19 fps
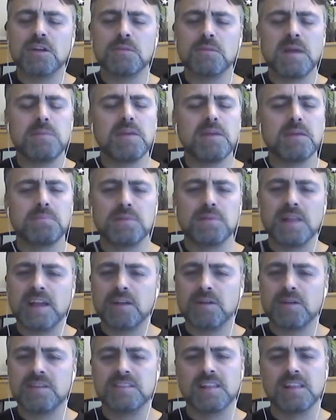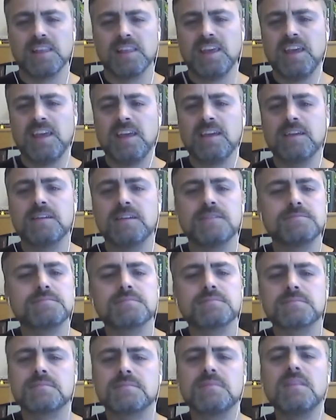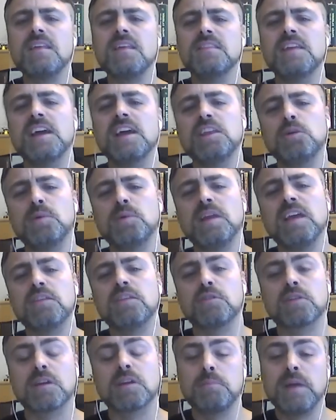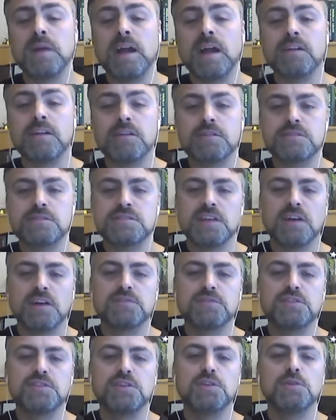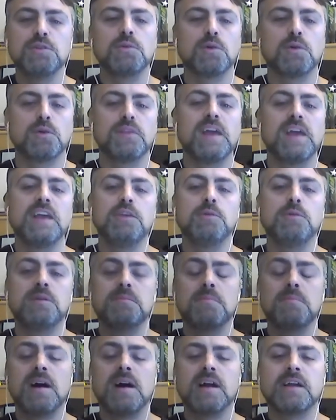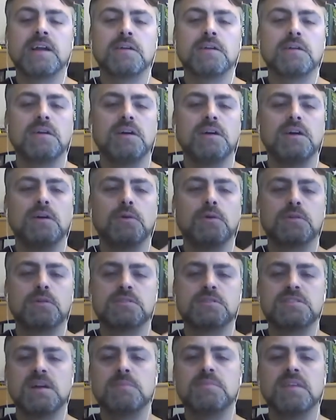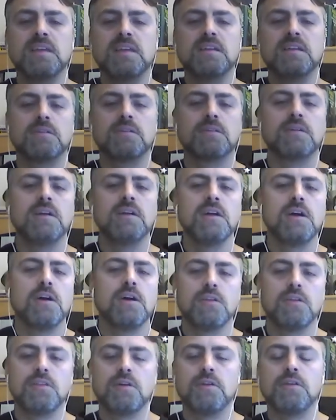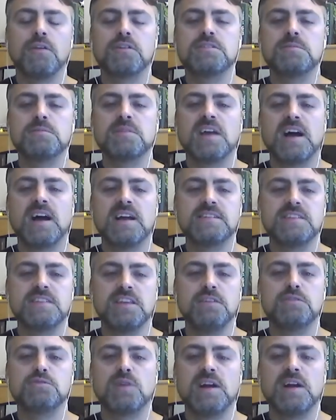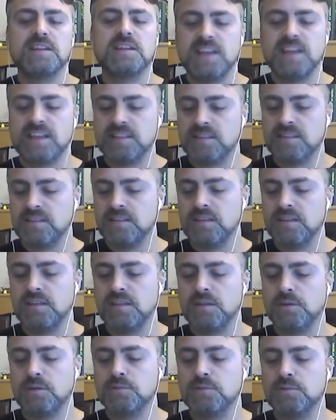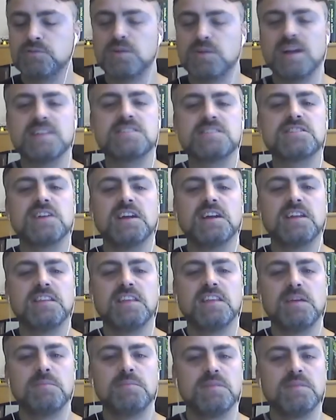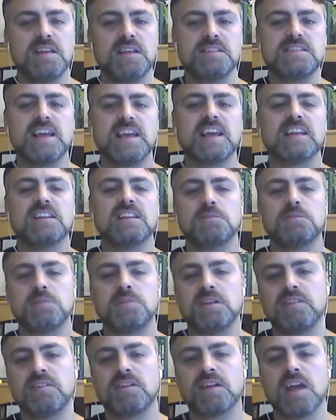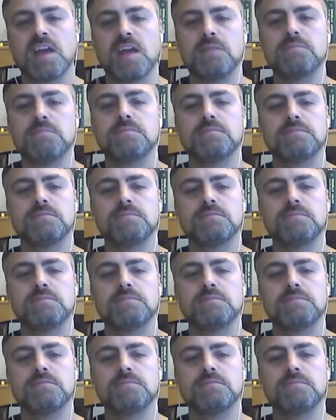maybe a player in the league that you would either compare yourself to, or that you admire, or something, or are there some guys that you try and take, try and study them and take a little bit of their game?